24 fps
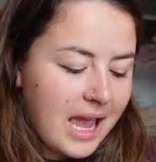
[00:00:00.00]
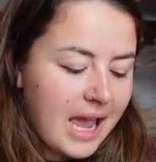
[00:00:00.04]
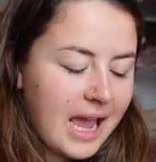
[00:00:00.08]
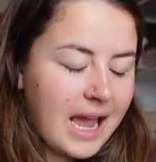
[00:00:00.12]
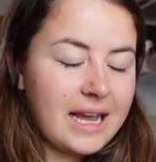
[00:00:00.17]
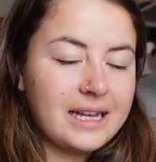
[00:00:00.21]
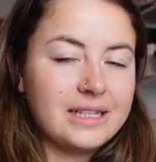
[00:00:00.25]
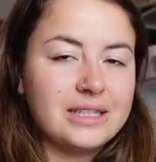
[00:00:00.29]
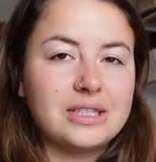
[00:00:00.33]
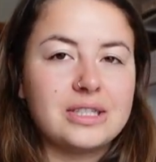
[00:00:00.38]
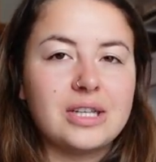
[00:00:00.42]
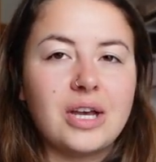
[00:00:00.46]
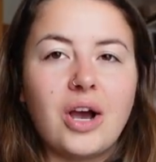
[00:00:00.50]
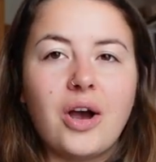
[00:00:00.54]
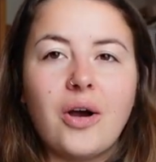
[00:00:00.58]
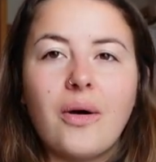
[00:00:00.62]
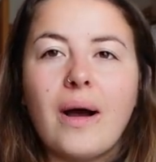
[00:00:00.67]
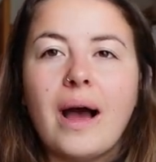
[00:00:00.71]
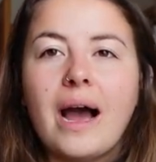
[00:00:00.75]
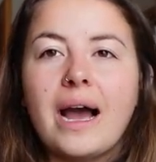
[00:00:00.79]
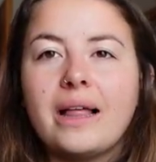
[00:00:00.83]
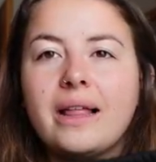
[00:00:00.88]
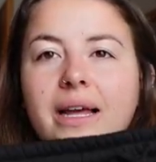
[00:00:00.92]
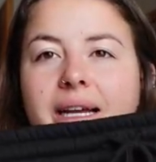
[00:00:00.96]
And so
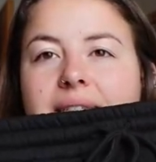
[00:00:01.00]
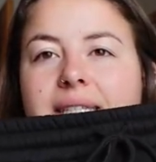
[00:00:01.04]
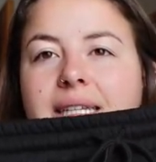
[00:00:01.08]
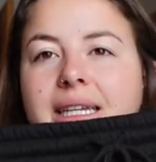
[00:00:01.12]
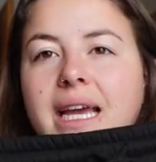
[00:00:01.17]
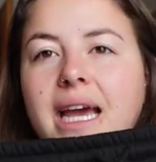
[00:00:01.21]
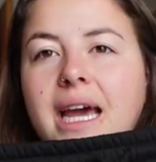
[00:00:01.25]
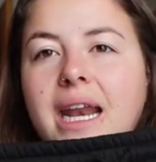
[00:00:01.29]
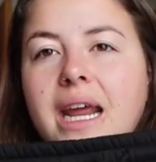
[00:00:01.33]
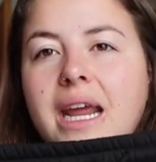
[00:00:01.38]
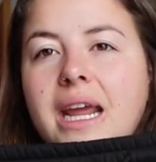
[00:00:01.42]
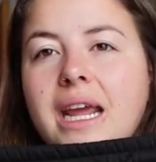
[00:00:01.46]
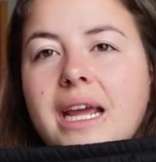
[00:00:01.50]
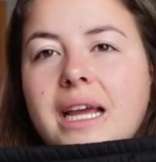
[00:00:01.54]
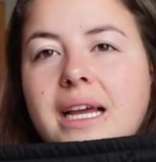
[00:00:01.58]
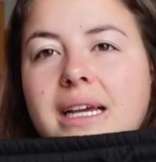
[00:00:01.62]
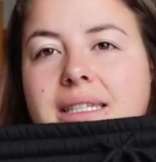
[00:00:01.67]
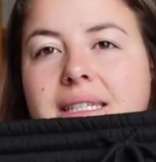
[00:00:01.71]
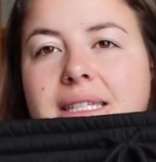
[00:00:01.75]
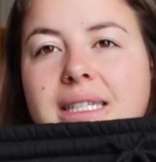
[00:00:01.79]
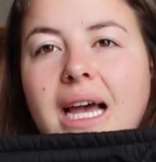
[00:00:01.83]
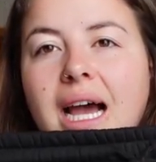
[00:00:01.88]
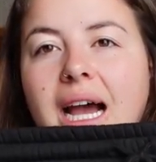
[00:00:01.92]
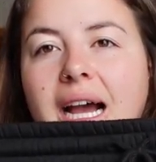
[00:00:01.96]
I like to get a
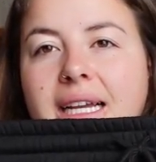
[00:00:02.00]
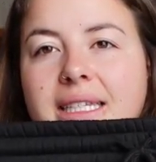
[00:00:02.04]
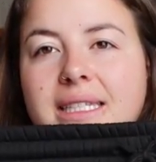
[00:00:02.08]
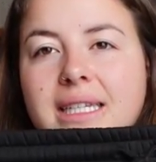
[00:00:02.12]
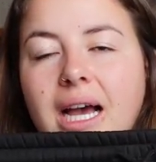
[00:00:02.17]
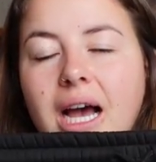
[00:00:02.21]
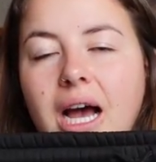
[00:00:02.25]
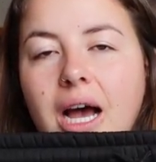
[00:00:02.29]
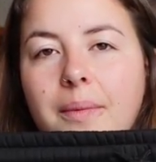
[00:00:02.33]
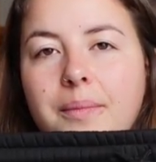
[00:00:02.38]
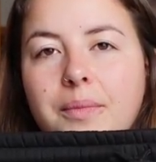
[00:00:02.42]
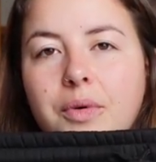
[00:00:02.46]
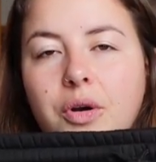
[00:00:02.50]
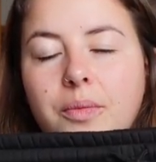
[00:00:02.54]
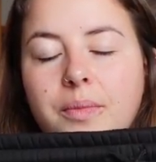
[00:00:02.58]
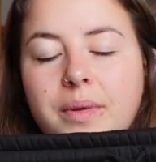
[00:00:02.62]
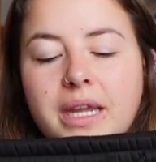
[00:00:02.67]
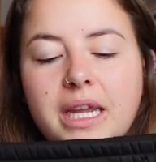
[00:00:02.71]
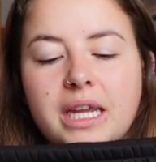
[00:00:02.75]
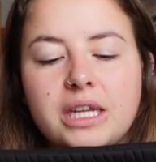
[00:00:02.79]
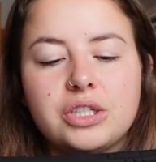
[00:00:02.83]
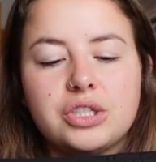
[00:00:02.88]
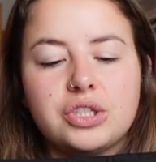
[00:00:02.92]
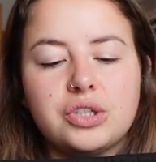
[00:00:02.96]
size up
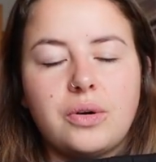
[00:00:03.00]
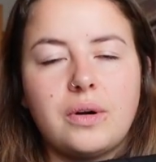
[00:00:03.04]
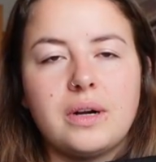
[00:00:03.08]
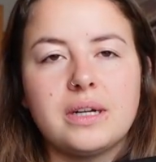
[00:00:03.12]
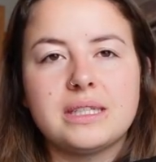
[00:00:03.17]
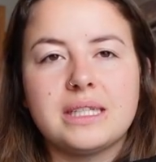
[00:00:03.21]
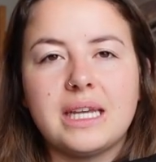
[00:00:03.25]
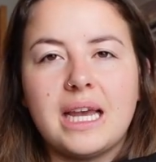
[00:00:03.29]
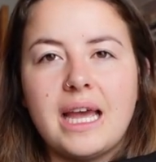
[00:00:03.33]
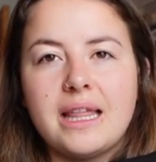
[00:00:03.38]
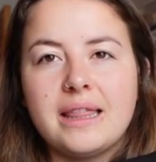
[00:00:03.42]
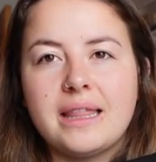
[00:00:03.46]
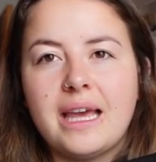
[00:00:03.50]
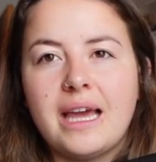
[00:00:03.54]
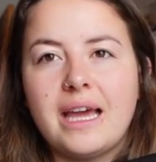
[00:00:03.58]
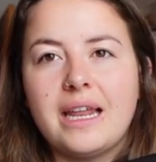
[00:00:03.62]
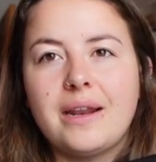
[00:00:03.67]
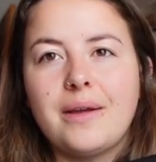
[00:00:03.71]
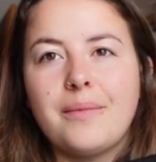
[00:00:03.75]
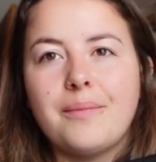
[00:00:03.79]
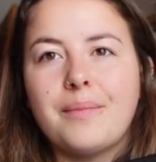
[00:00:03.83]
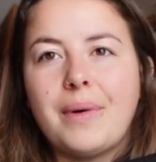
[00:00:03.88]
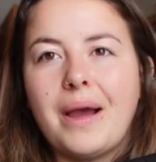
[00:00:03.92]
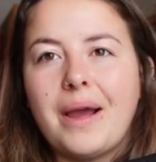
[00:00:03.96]
normally in shorts, and
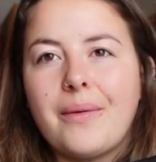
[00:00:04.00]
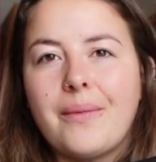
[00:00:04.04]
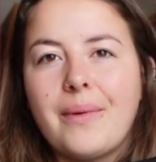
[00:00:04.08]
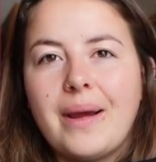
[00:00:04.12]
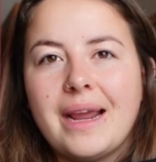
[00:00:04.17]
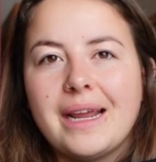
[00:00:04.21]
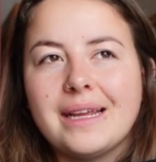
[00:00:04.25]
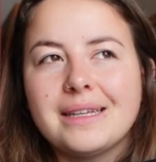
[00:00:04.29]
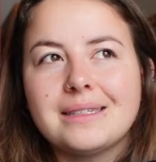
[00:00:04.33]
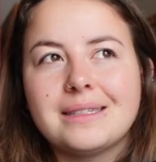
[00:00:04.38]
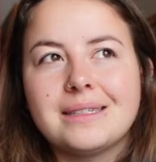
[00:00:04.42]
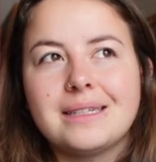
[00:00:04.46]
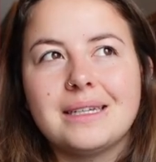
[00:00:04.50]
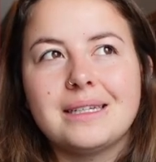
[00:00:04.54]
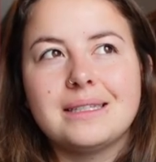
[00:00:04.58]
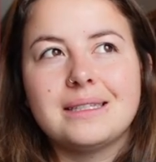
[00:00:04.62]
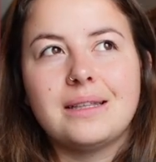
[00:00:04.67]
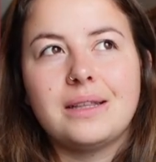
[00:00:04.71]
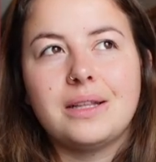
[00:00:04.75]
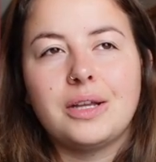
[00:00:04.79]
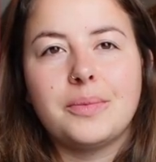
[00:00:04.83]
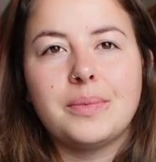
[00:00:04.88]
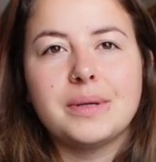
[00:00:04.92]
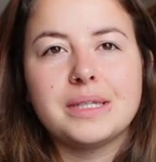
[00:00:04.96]
then my waist is
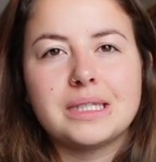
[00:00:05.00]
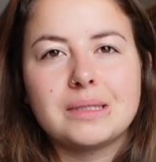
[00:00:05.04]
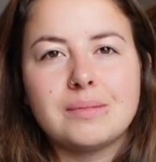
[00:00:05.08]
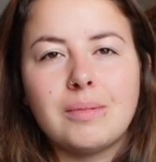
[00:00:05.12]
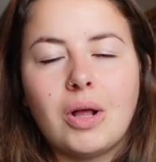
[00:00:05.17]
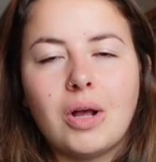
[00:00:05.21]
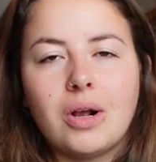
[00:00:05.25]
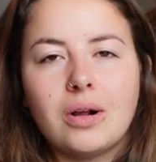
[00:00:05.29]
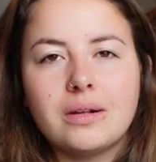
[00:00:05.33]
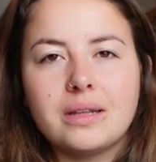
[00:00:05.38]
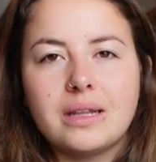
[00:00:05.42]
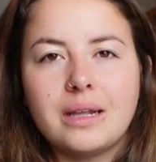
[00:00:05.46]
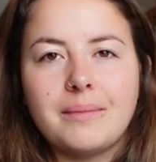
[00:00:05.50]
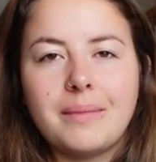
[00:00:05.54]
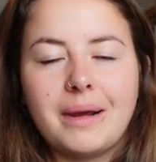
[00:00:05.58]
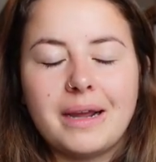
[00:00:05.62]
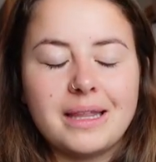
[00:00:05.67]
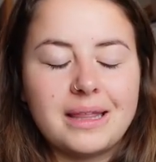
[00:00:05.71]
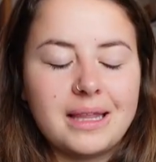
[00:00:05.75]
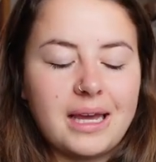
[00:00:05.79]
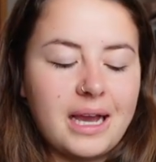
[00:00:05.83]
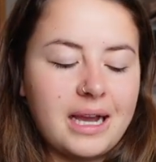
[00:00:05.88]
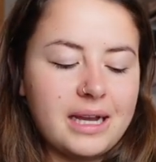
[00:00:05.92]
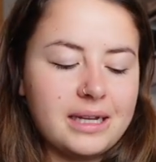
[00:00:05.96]
a little bit smaller than my
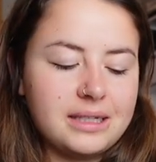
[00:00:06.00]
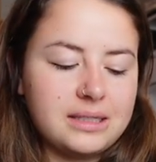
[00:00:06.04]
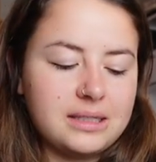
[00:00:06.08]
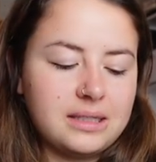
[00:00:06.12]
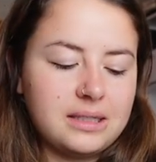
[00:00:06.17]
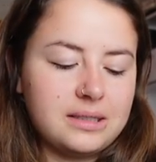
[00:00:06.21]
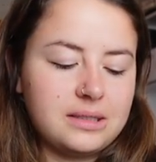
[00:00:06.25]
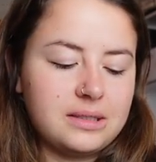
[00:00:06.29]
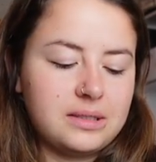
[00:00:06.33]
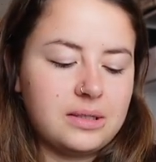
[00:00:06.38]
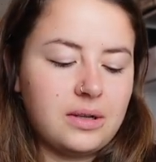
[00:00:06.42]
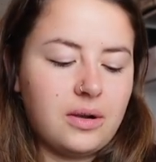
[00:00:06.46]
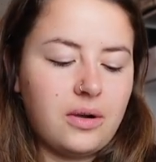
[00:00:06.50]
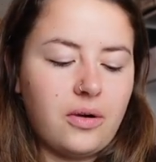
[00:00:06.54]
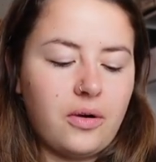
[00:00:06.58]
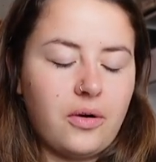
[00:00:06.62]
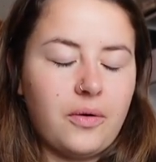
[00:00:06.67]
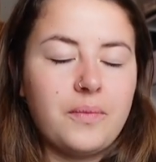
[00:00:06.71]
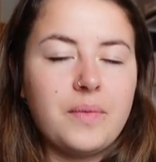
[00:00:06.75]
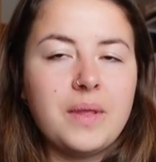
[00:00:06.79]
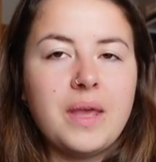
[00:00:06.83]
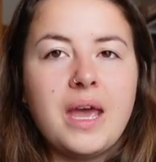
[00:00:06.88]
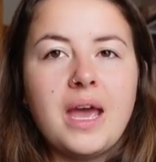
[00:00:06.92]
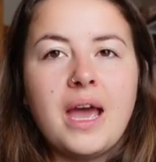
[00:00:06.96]
thighs,
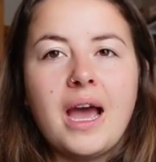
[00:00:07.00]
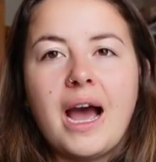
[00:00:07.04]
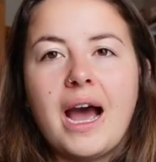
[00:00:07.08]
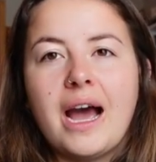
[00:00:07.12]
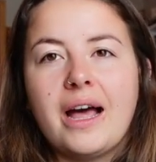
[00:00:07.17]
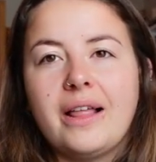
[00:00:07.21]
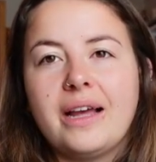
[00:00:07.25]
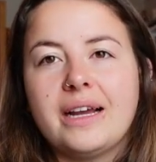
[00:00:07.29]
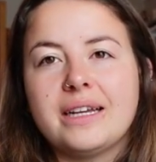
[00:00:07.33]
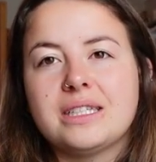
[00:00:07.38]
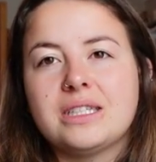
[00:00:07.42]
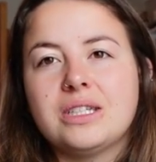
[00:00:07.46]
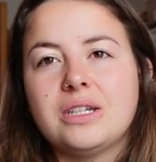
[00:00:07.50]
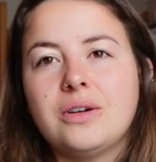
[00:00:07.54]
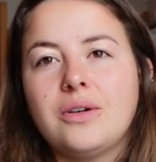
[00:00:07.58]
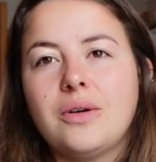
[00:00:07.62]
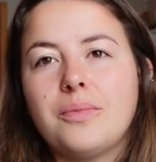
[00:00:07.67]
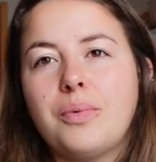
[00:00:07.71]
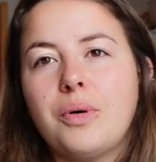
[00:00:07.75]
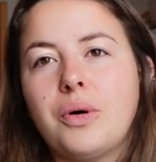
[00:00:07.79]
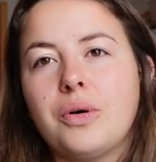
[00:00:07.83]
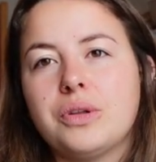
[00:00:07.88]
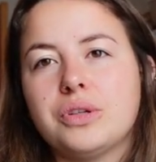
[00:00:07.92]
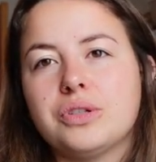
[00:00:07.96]
so I like to
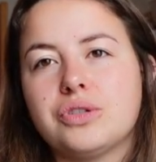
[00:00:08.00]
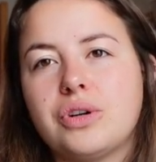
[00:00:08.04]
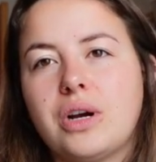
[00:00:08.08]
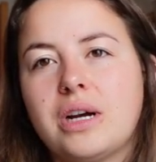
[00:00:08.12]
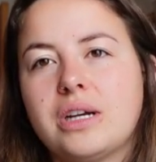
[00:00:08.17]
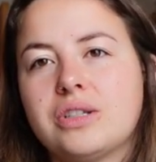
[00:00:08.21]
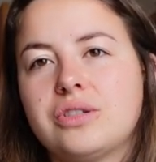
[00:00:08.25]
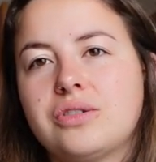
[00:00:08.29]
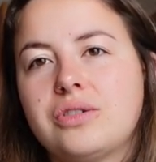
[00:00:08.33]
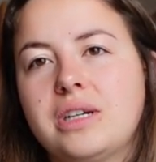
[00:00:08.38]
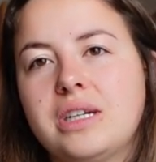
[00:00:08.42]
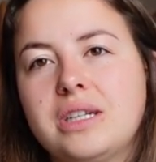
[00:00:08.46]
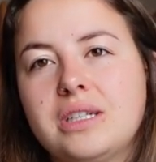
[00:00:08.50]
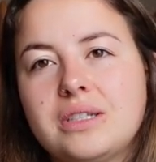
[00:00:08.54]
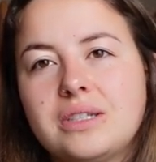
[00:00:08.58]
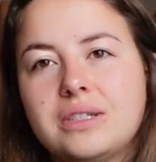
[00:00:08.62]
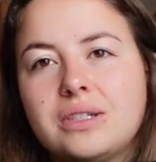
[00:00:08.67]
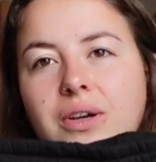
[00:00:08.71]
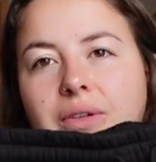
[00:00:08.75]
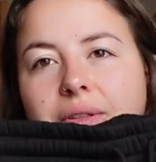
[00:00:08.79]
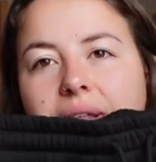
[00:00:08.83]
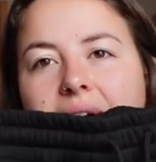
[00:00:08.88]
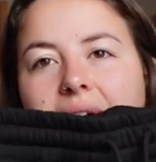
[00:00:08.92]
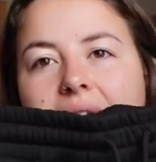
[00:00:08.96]
pull the drawstrings
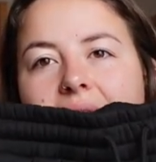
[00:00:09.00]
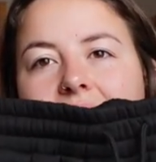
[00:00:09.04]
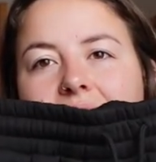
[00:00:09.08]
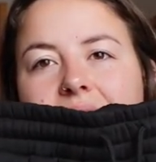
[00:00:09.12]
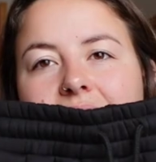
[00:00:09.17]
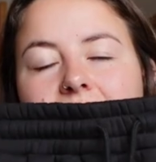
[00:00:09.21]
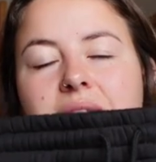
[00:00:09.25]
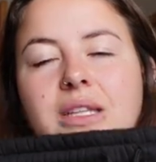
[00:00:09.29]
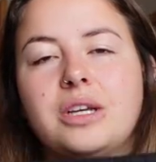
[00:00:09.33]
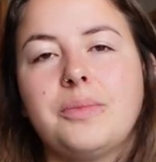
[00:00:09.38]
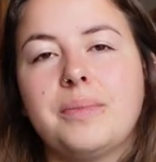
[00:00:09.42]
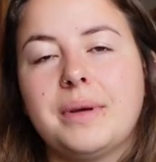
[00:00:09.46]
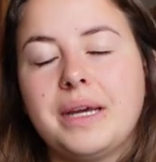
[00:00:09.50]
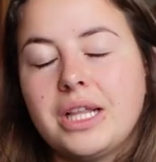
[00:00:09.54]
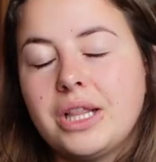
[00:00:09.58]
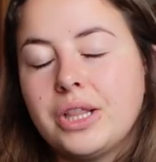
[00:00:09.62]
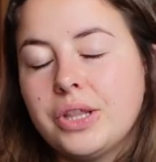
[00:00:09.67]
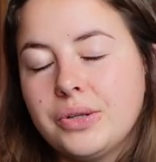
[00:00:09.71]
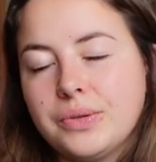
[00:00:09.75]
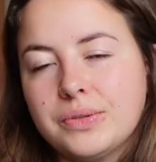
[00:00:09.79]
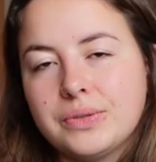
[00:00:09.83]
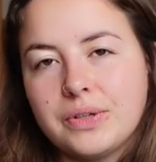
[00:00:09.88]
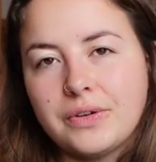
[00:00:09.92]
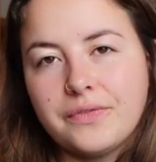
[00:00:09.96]
so that it's a little bit
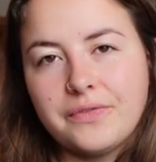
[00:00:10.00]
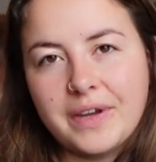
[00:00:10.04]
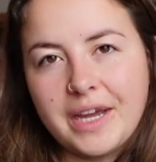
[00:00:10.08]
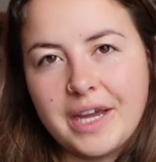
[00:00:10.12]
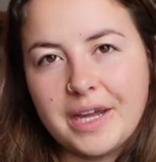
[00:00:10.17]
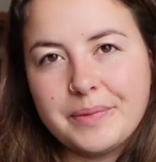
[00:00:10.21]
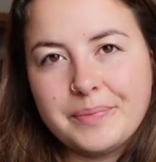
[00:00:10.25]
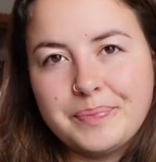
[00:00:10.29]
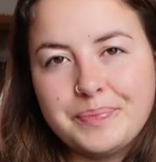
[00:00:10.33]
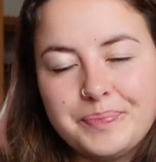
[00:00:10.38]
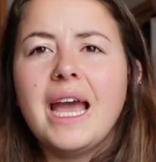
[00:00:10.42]
looser fit.